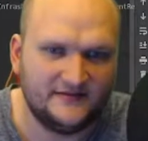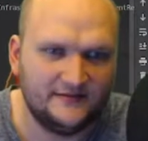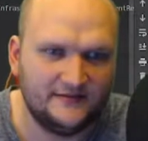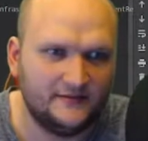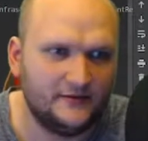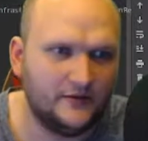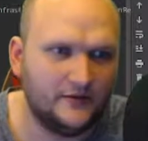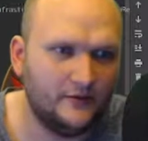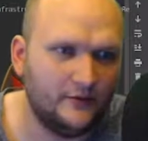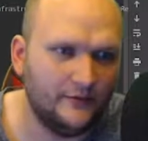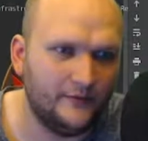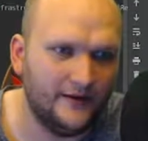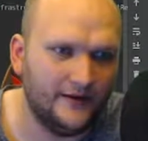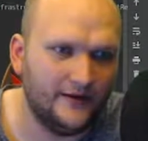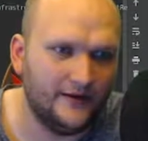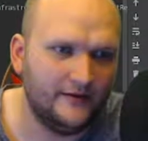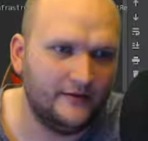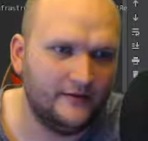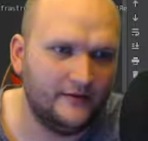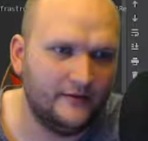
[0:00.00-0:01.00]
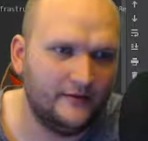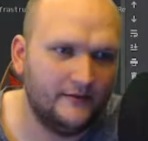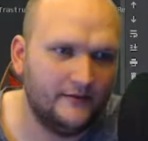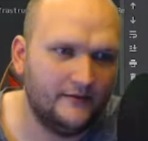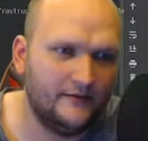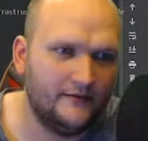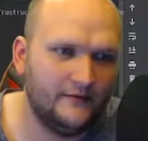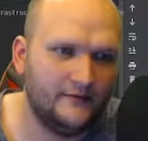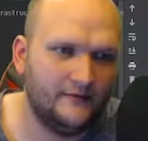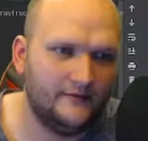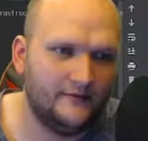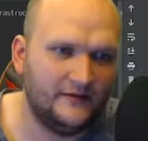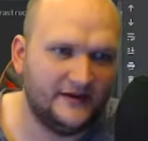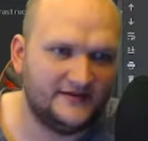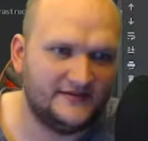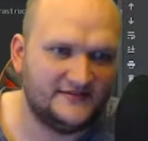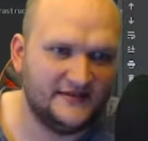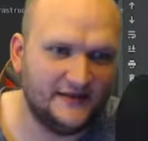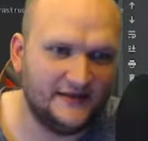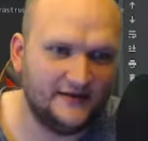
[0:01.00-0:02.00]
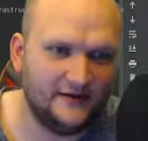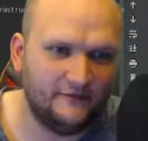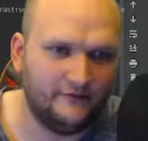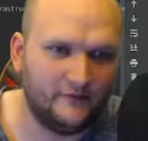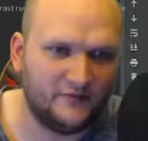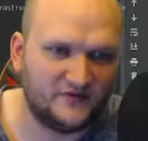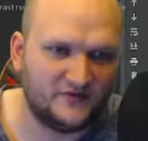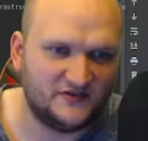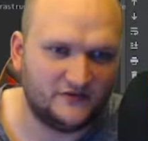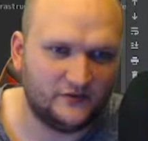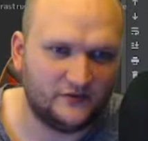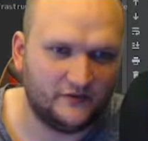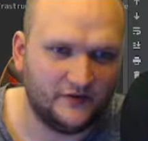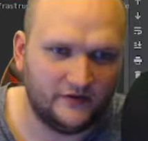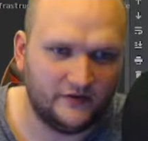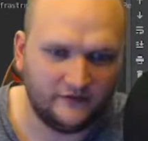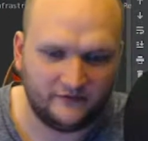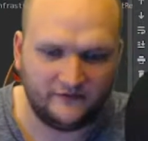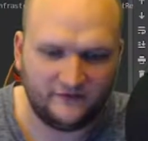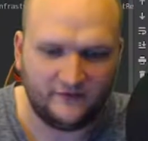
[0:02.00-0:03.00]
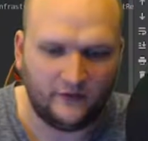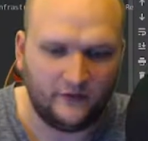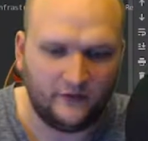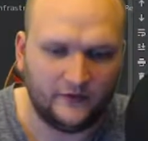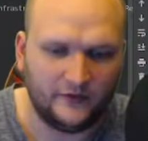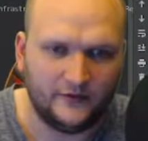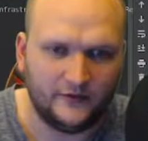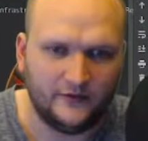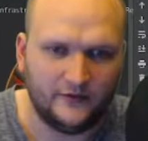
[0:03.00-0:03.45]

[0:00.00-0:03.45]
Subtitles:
Go away. I said a repository folder.